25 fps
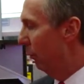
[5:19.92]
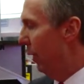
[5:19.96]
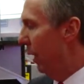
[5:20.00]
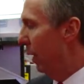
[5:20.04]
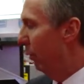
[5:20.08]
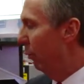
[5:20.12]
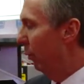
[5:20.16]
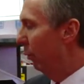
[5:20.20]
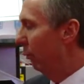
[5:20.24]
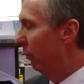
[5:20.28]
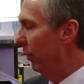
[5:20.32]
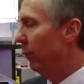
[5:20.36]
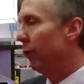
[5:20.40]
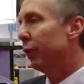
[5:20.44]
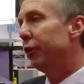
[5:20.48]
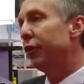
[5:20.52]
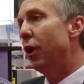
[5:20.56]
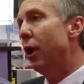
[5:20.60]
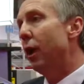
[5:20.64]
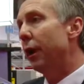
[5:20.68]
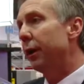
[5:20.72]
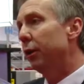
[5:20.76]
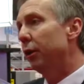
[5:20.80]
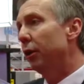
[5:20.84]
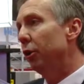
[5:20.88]
Now, when we were
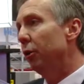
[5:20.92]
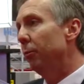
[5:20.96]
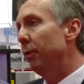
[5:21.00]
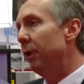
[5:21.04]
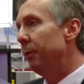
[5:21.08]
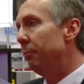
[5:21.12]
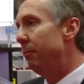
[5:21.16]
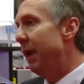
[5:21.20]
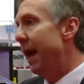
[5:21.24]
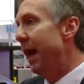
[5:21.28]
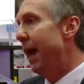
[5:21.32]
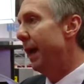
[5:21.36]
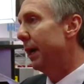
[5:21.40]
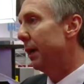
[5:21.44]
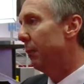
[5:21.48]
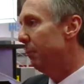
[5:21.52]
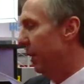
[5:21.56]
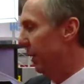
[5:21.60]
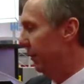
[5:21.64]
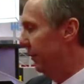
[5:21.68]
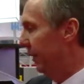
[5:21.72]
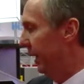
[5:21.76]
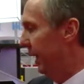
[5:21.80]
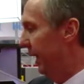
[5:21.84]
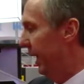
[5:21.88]
talking a little bit back
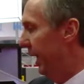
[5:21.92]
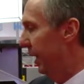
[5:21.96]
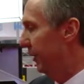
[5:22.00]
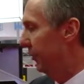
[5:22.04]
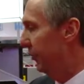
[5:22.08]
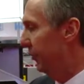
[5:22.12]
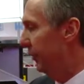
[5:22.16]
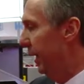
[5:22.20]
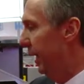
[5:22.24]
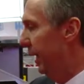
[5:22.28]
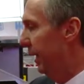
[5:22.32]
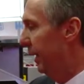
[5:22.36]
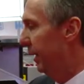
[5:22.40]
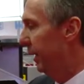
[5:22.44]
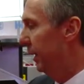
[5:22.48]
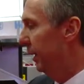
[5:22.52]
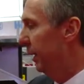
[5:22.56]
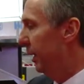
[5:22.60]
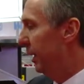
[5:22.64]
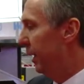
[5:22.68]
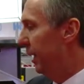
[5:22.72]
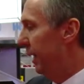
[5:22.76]
about the cascading,